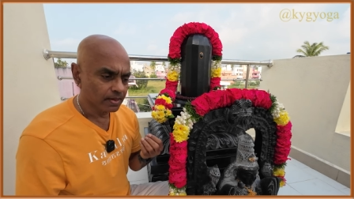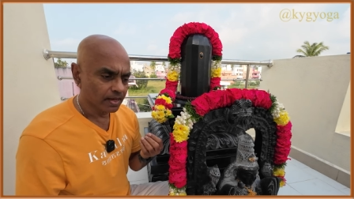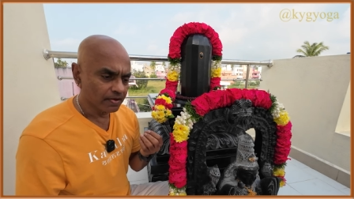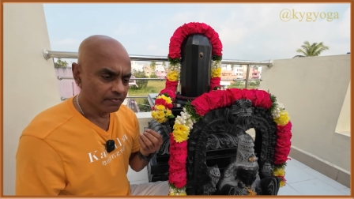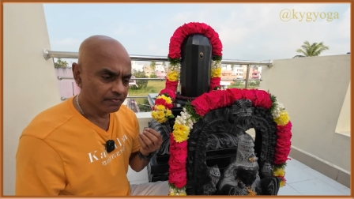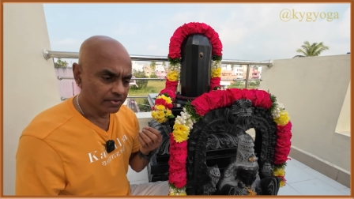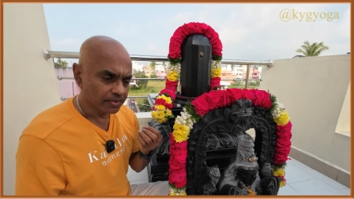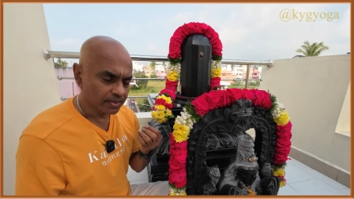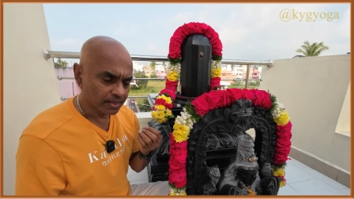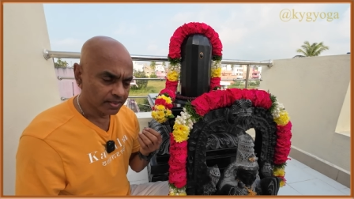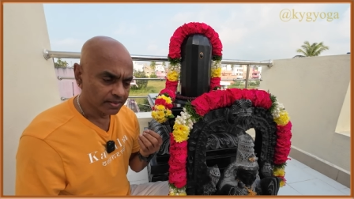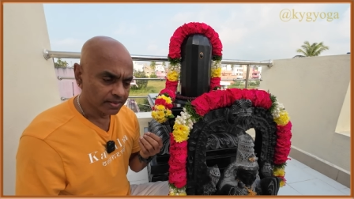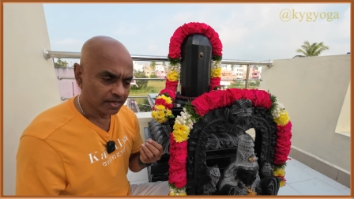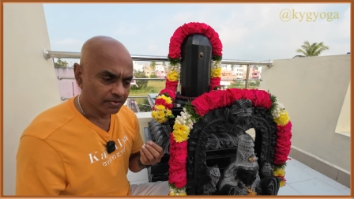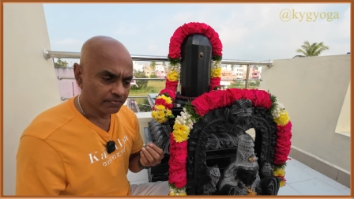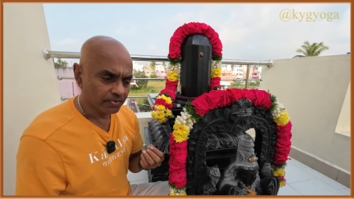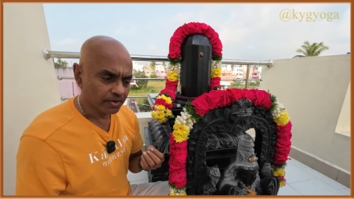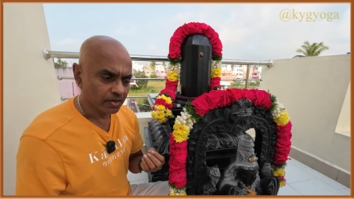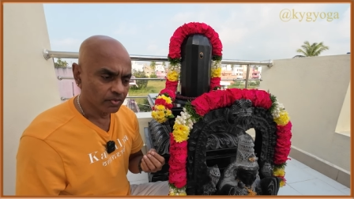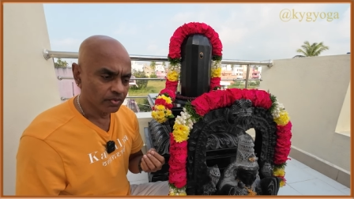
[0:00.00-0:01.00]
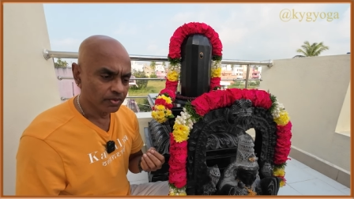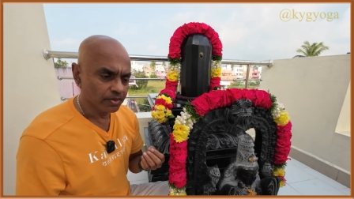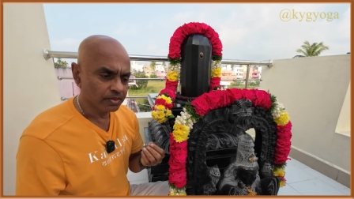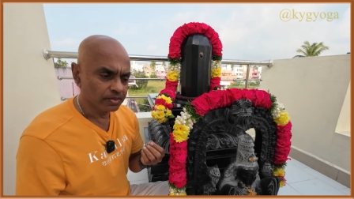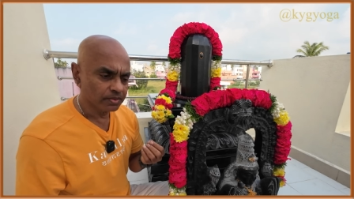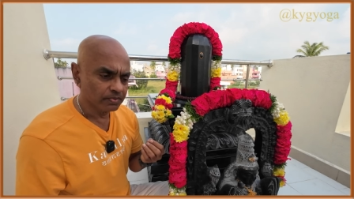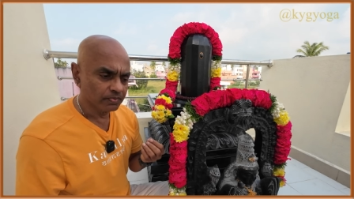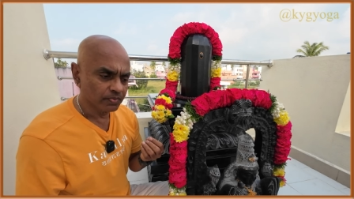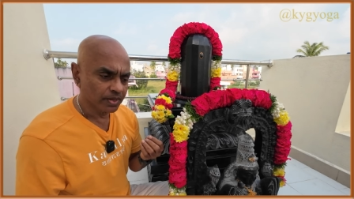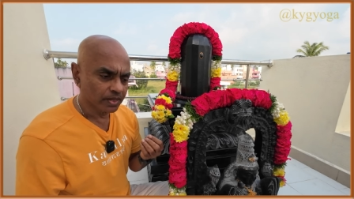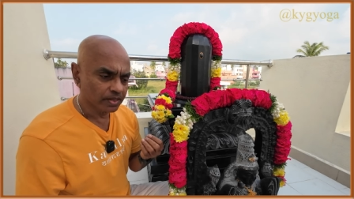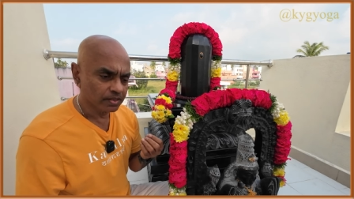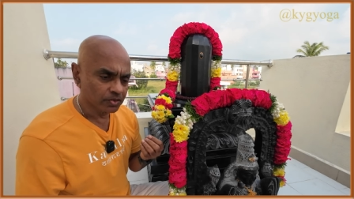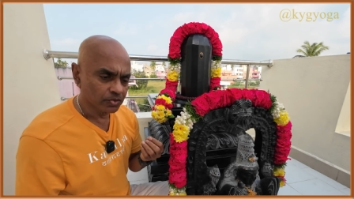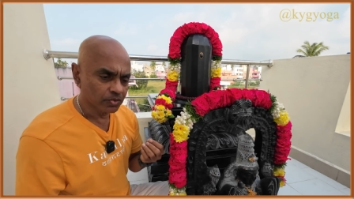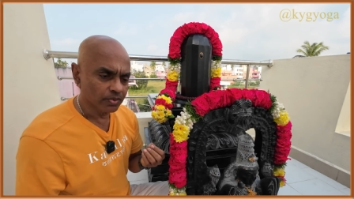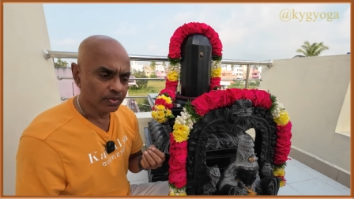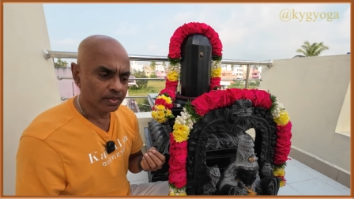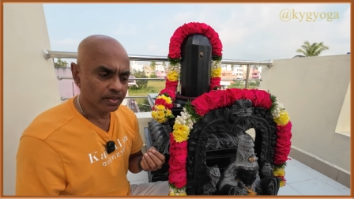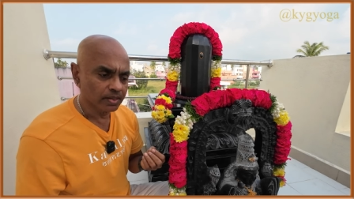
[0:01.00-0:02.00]
everything that we are going, we are
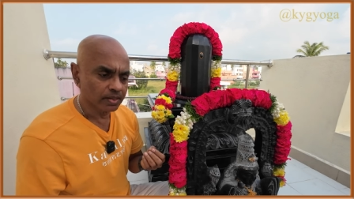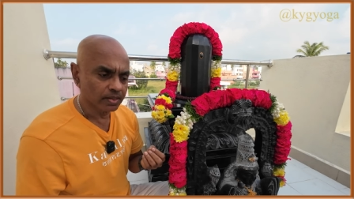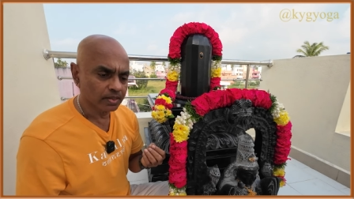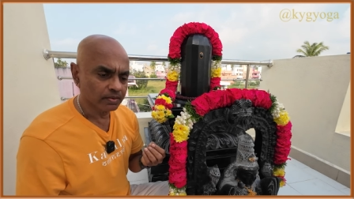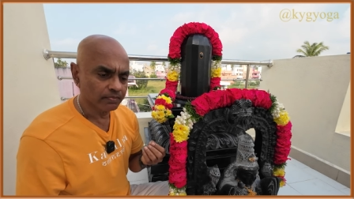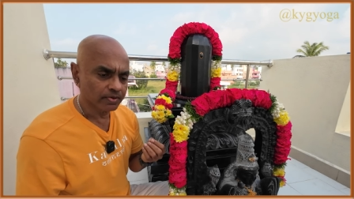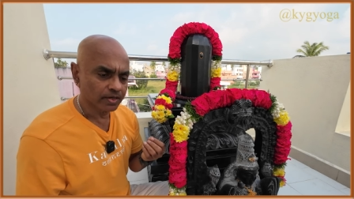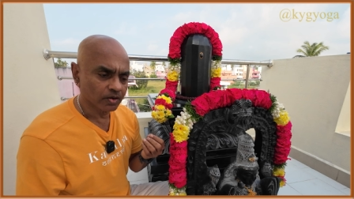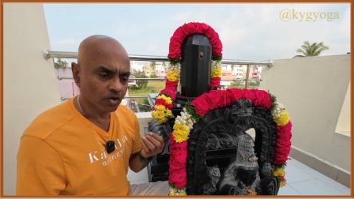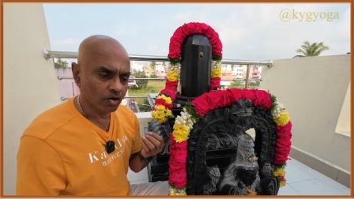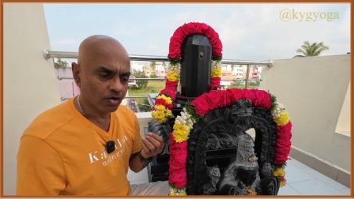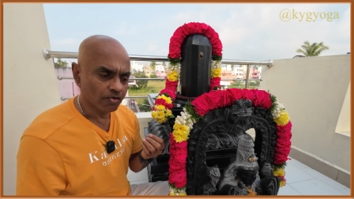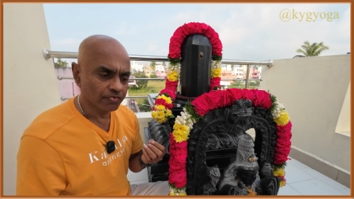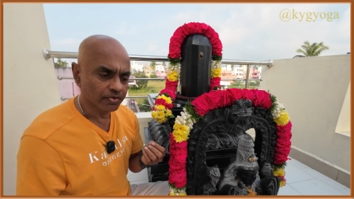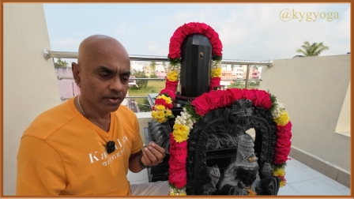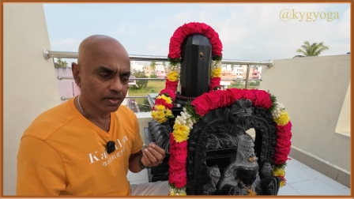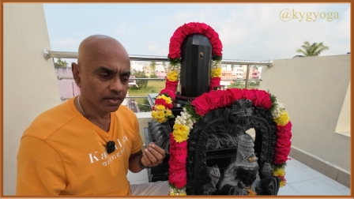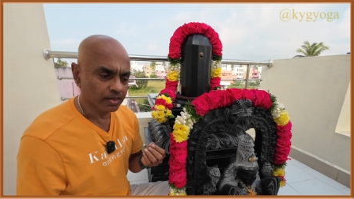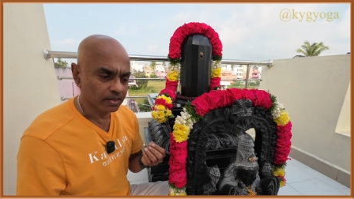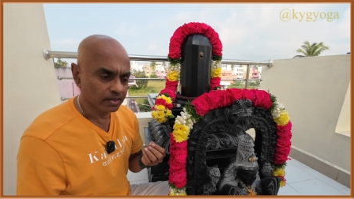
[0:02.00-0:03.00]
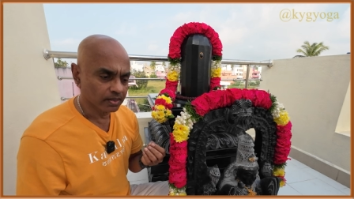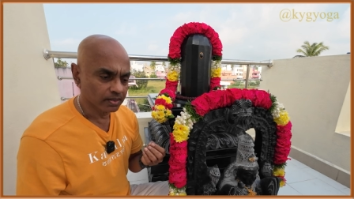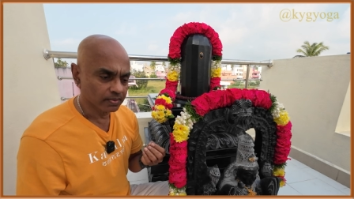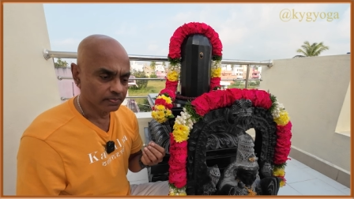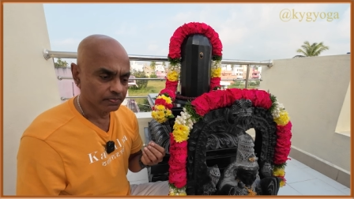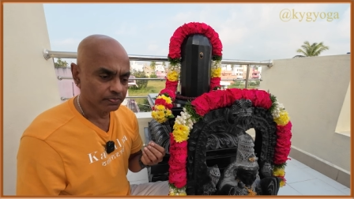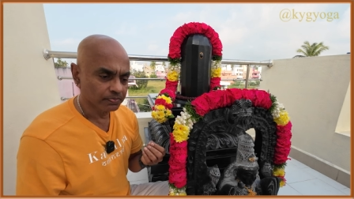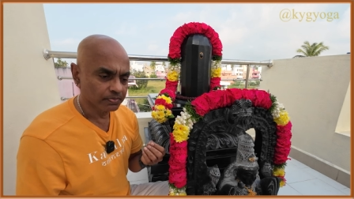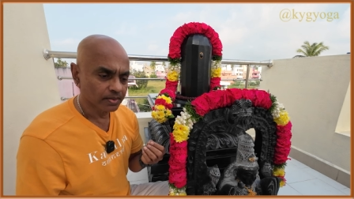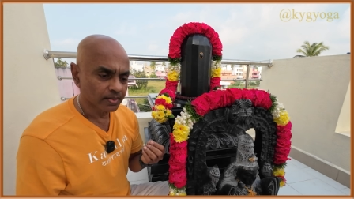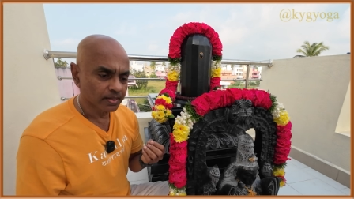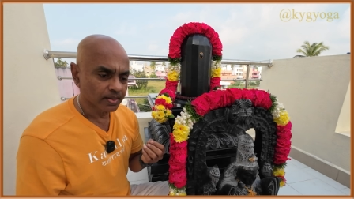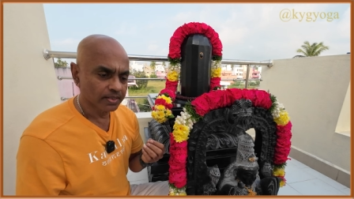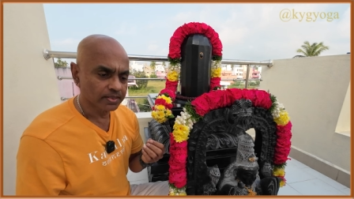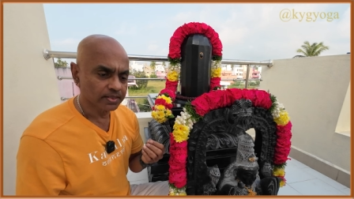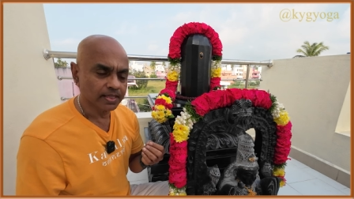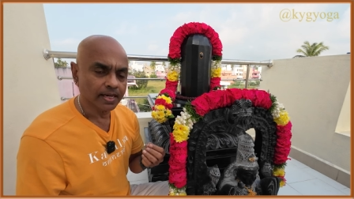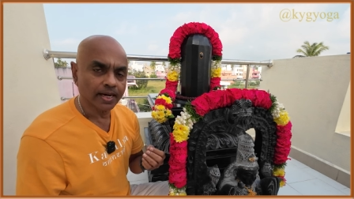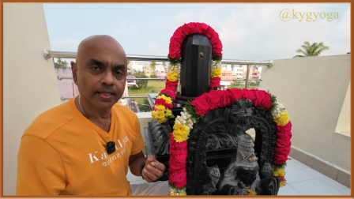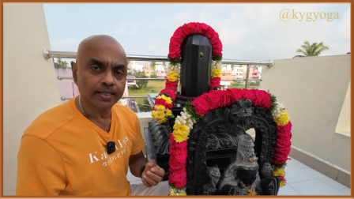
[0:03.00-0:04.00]
doing here, by offering here,
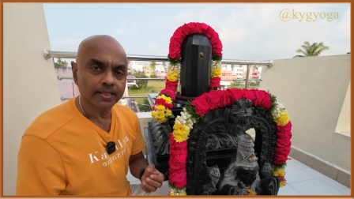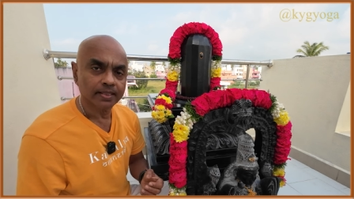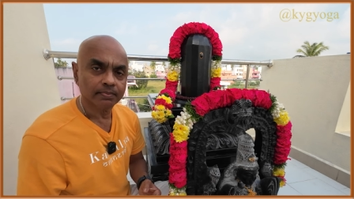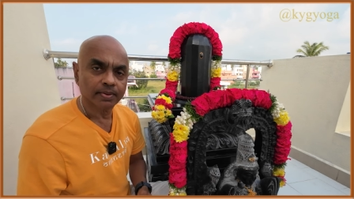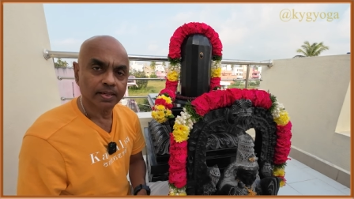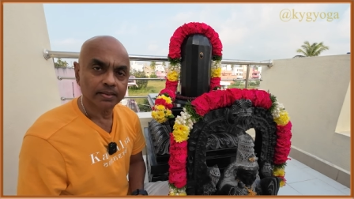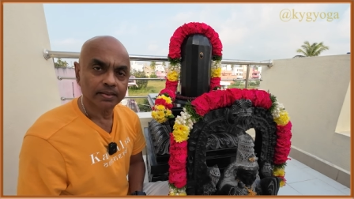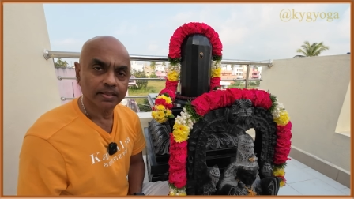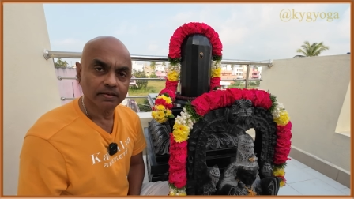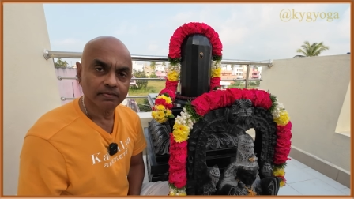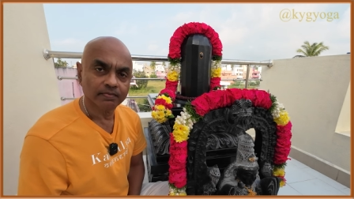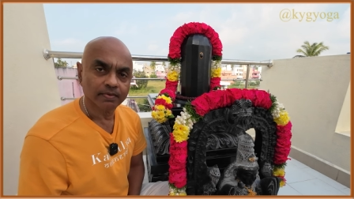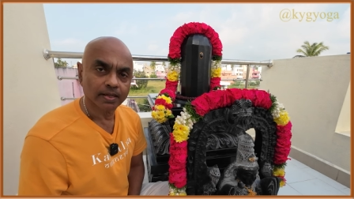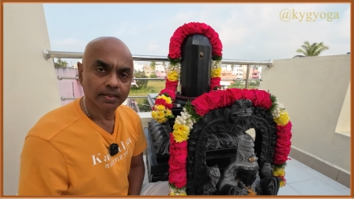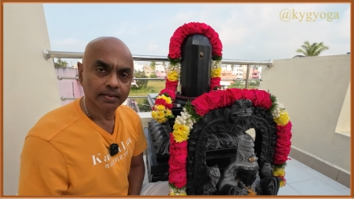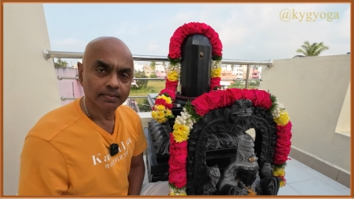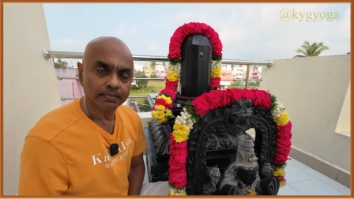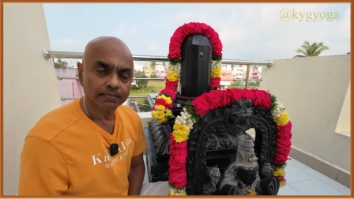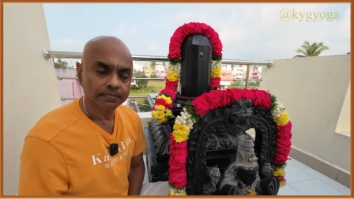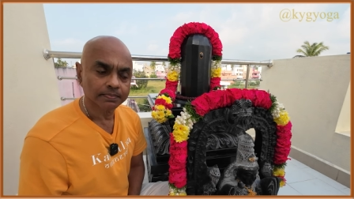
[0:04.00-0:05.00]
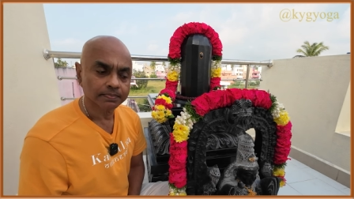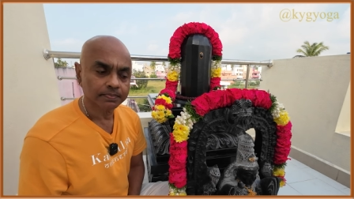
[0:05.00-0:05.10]
is guided by the divine.